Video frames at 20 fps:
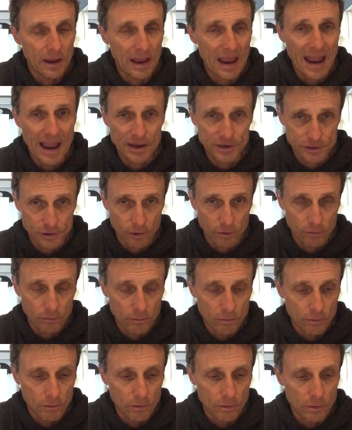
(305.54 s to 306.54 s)
answer
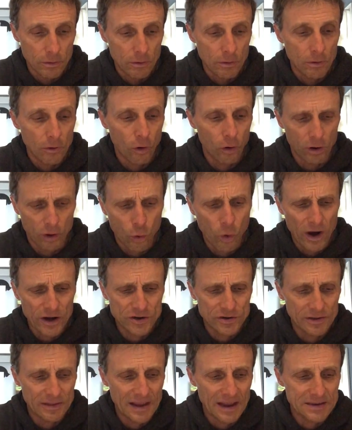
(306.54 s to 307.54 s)
or
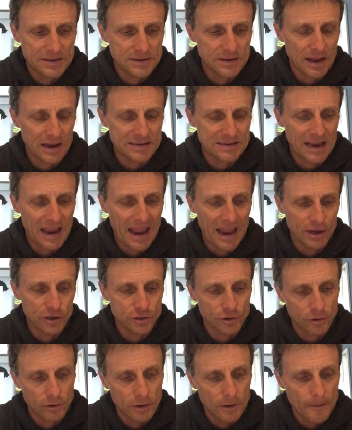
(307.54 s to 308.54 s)
question that's
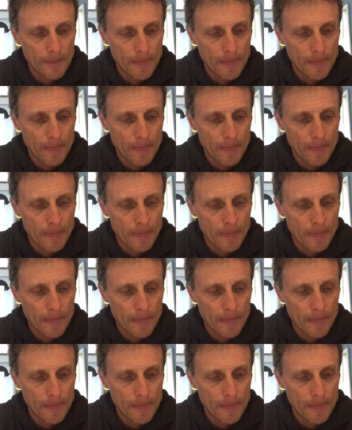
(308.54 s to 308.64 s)
answered.